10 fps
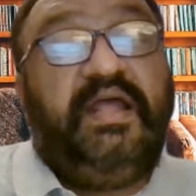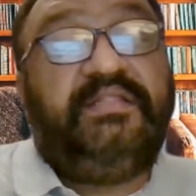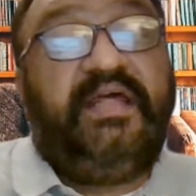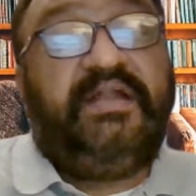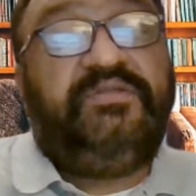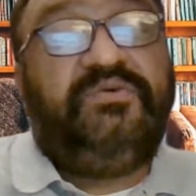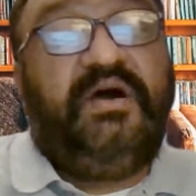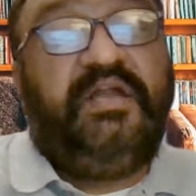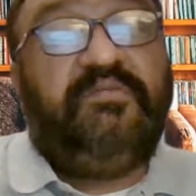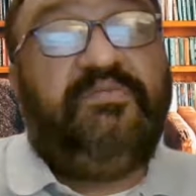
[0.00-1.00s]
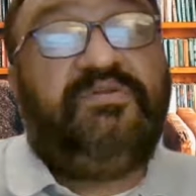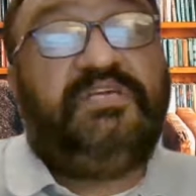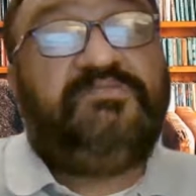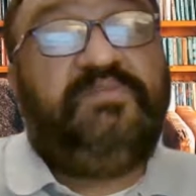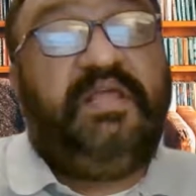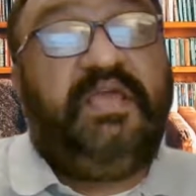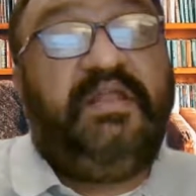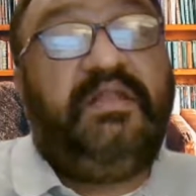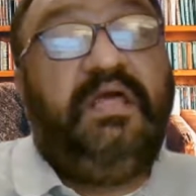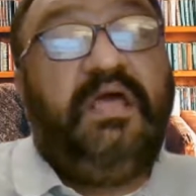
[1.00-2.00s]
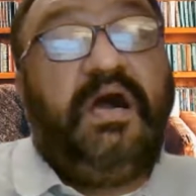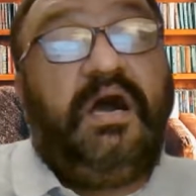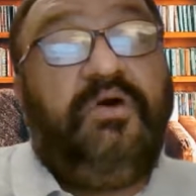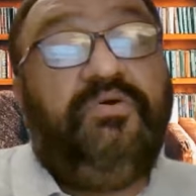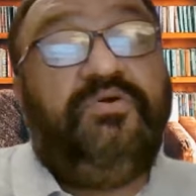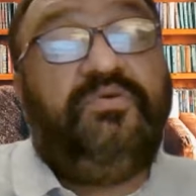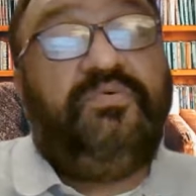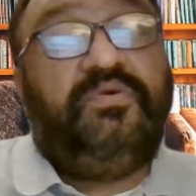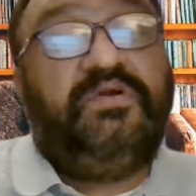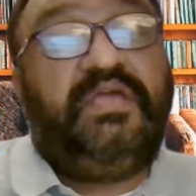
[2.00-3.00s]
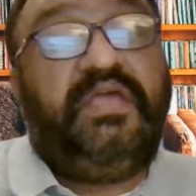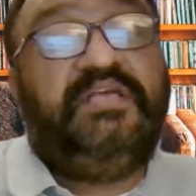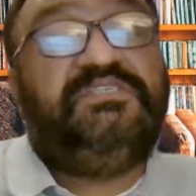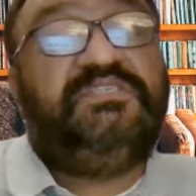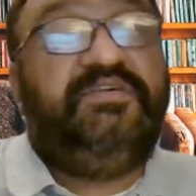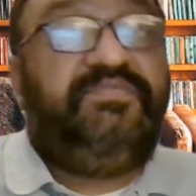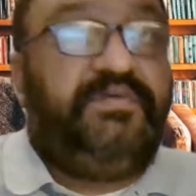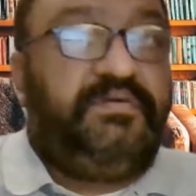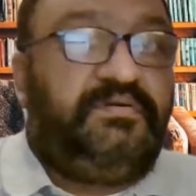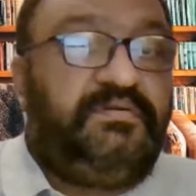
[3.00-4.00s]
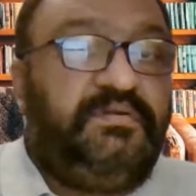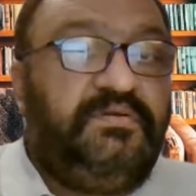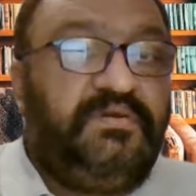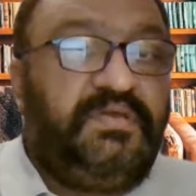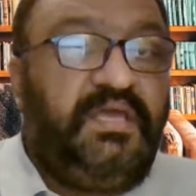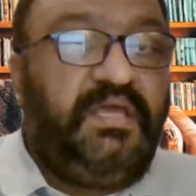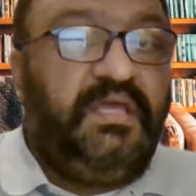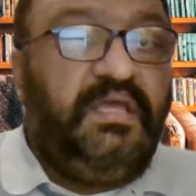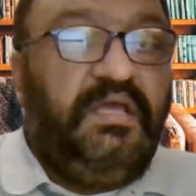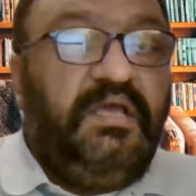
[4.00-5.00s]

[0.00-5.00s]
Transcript: and that you are able to explain how your work is different, okay?